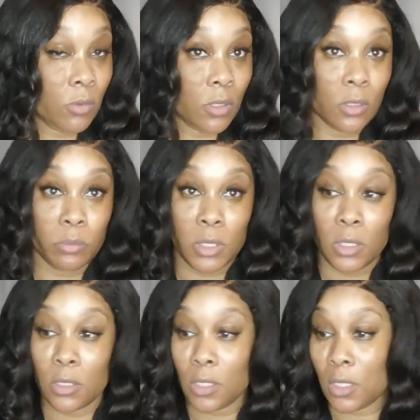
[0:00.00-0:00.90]
We're going to
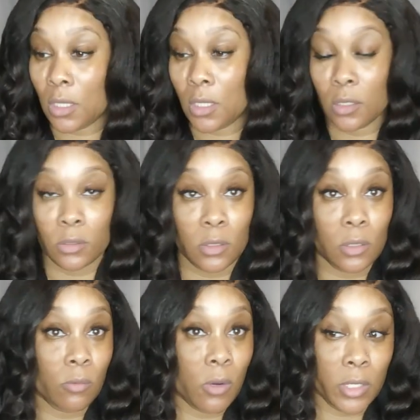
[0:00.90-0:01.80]
be eating
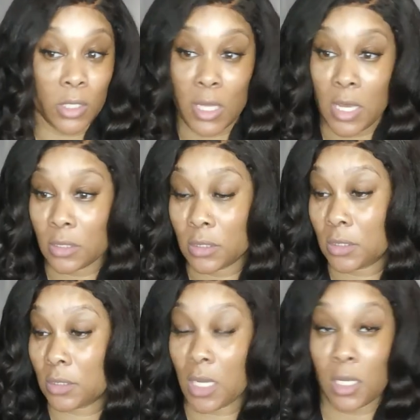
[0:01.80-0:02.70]
healthy, working out,
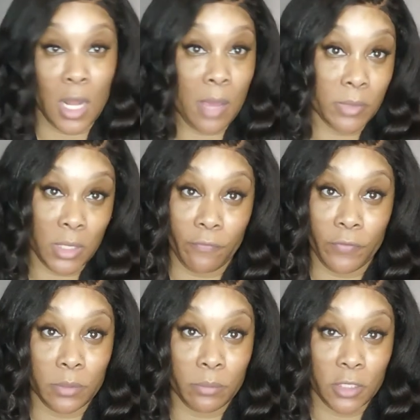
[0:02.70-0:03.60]
stacking our money
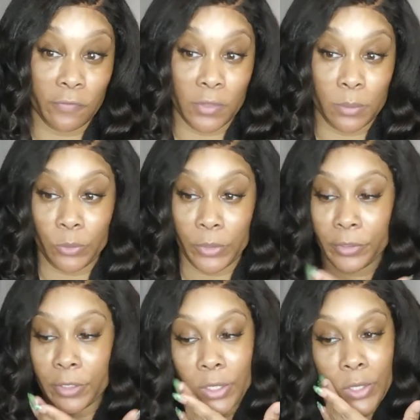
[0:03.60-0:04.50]
for the month of
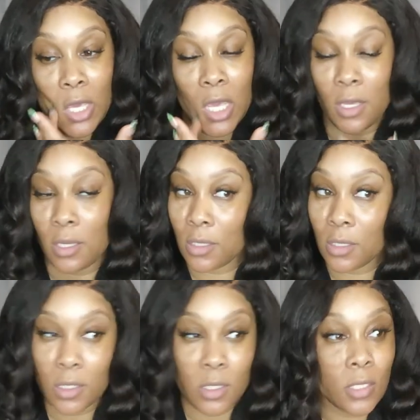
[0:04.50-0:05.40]
February.
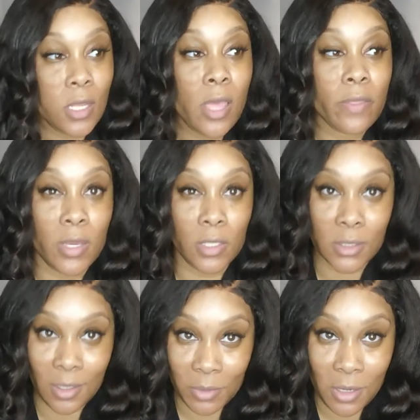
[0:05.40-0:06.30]
And that
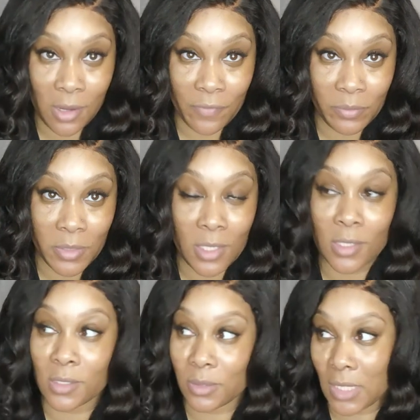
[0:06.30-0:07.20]
is going to be hard for me
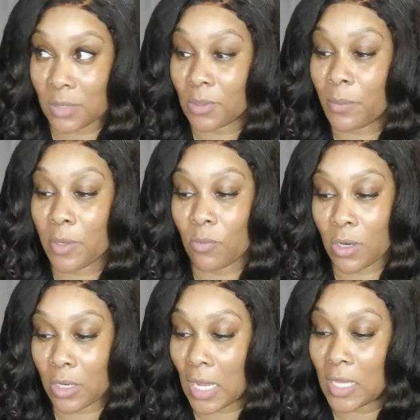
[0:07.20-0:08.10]
because sometimes when I'm at
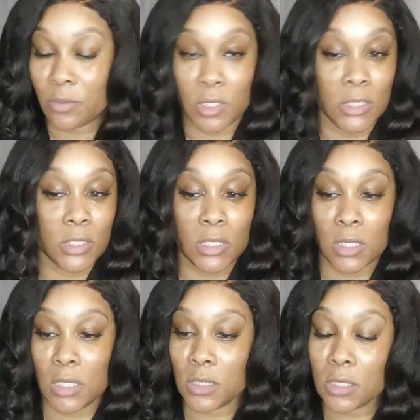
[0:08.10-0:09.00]
work, I, it's
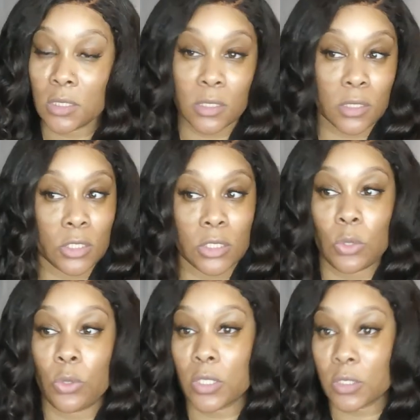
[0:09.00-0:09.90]
just easier to just
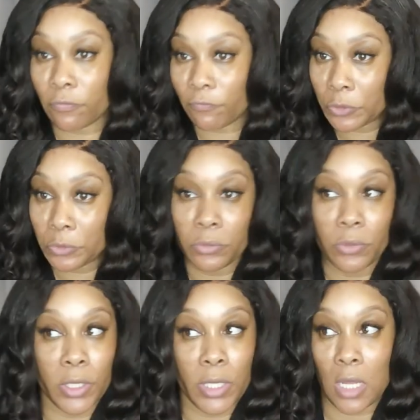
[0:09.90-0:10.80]
order some
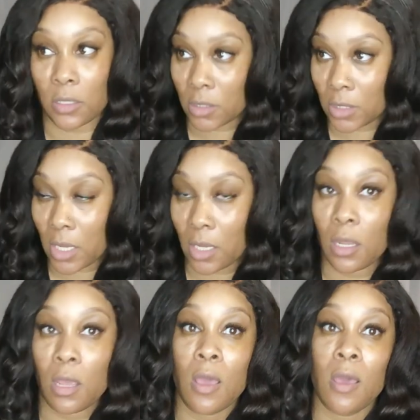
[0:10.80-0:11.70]
food and call it a
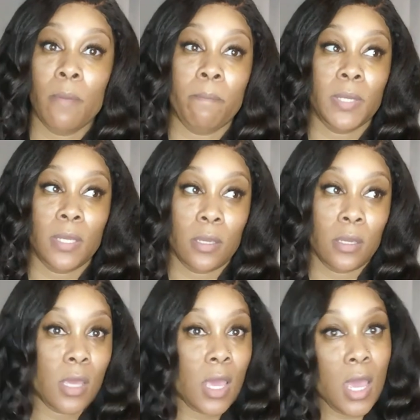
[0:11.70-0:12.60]
day.
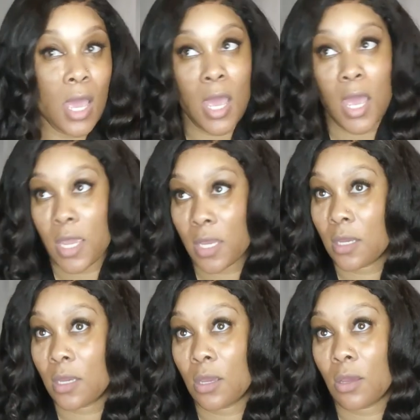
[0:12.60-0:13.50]
But I
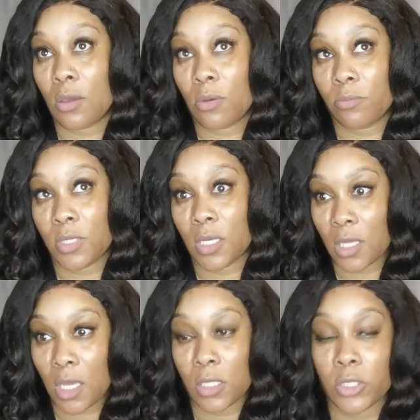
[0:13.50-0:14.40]
am
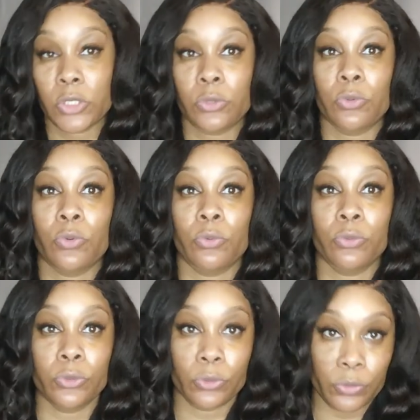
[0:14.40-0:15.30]
dedicated
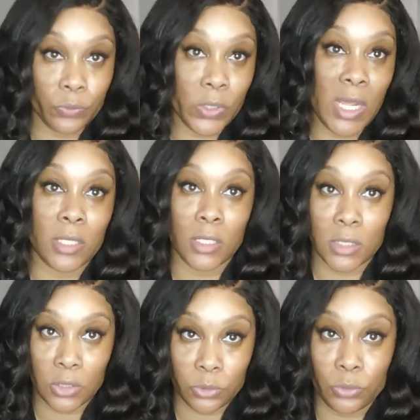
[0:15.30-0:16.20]
to doing what I
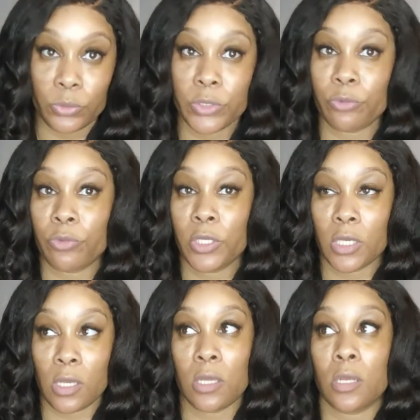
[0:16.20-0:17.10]
need to do to
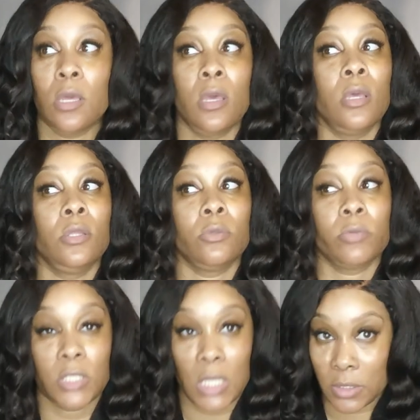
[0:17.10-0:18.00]
get the
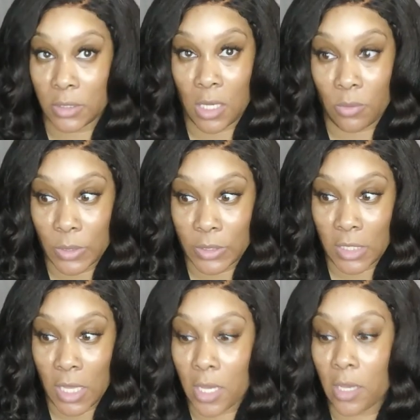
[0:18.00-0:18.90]
results that I want
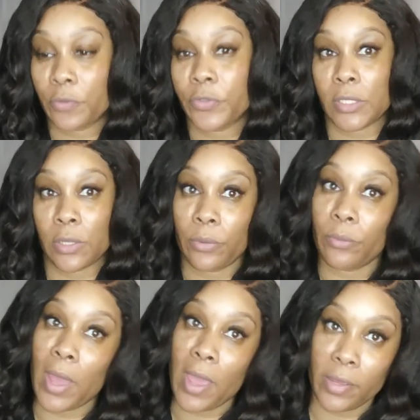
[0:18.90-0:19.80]
to have.
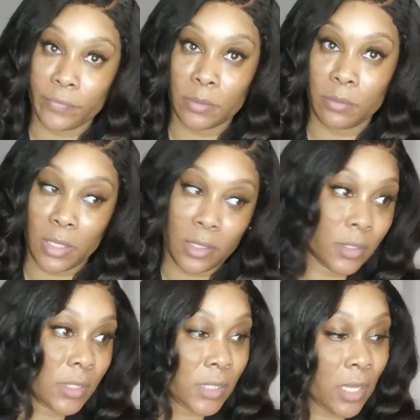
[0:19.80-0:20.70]
So I have to
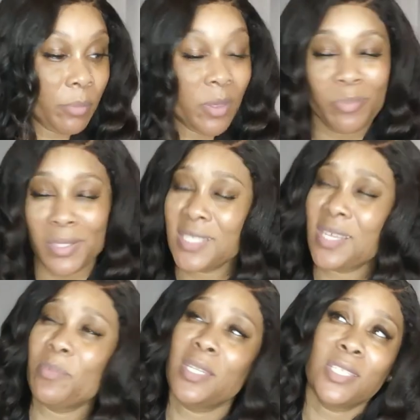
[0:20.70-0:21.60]
make this happen. Plus,
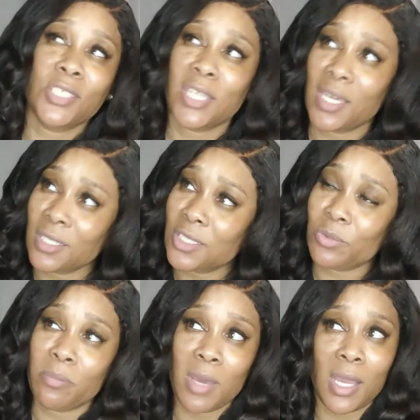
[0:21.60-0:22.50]
I'm in this challenge
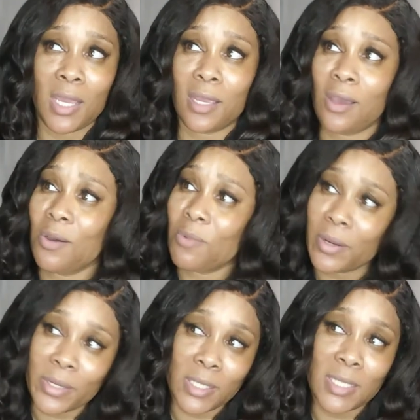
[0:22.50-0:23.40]
with my
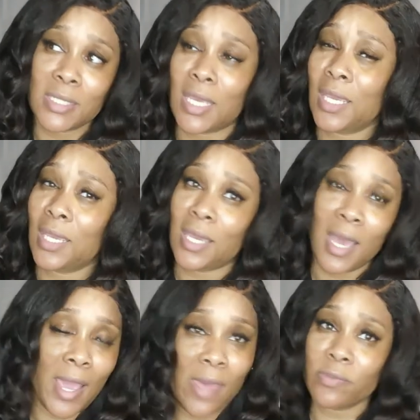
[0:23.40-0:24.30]
coworkers, and
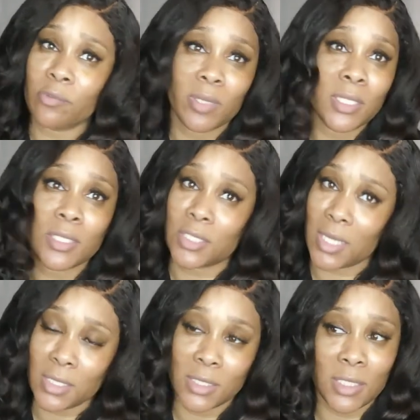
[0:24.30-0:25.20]
I have to win this
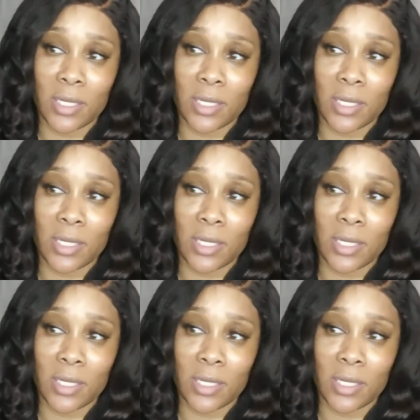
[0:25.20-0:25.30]
challenge.